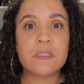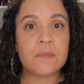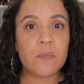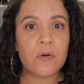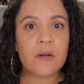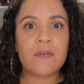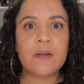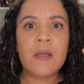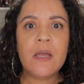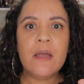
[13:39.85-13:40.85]
It's more of
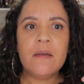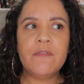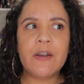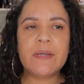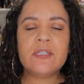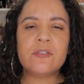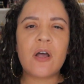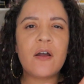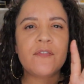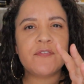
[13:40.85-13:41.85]
a very
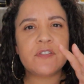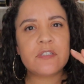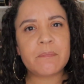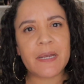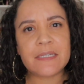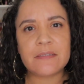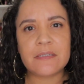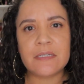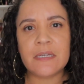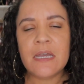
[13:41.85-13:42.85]
soft,
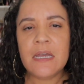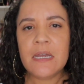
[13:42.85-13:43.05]
spicy,